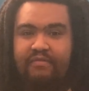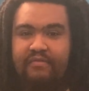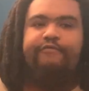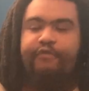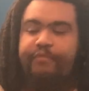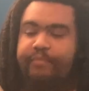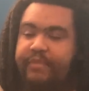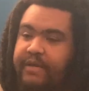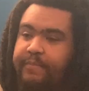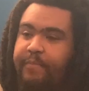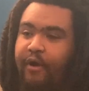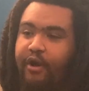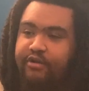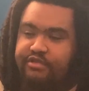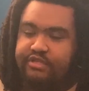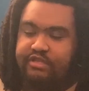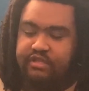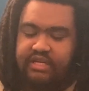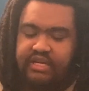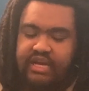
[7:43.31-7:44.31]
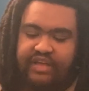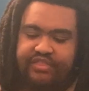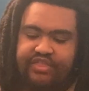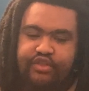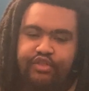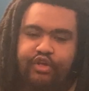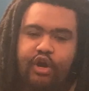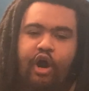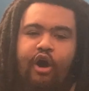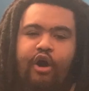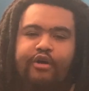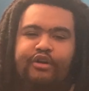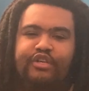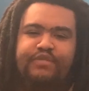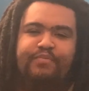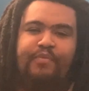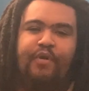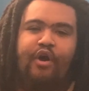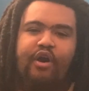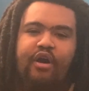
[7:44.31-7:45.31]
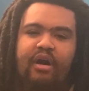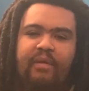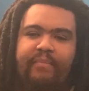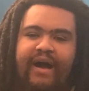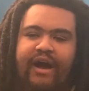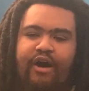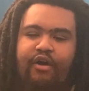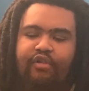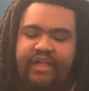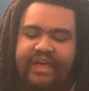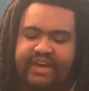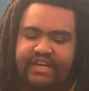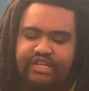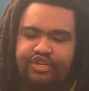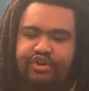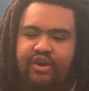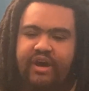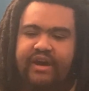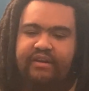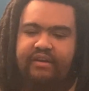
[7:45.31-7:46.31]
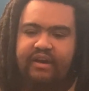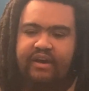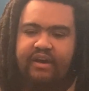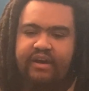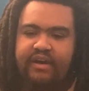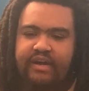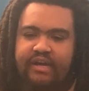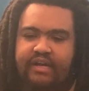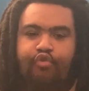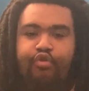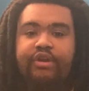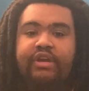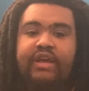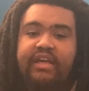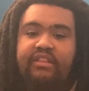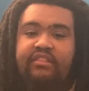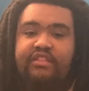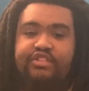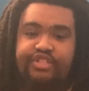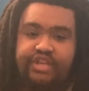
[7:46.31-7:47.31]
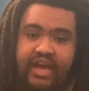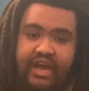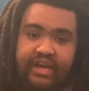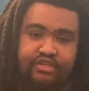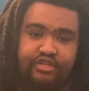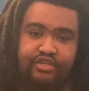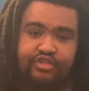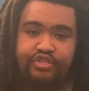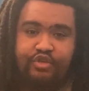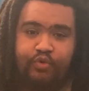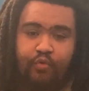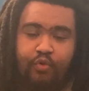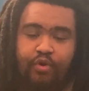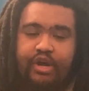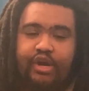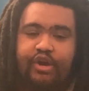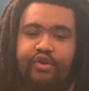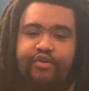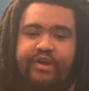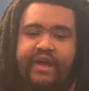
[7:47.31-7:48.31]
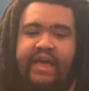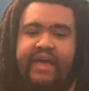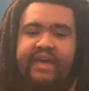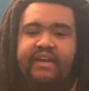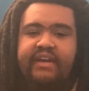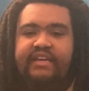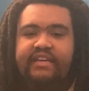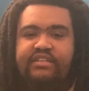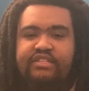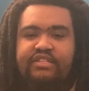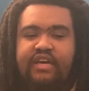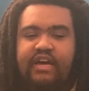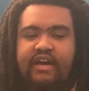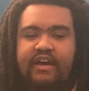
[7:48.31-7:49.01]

For me personally, I think the hardest part about like trying to create the changes you want to create is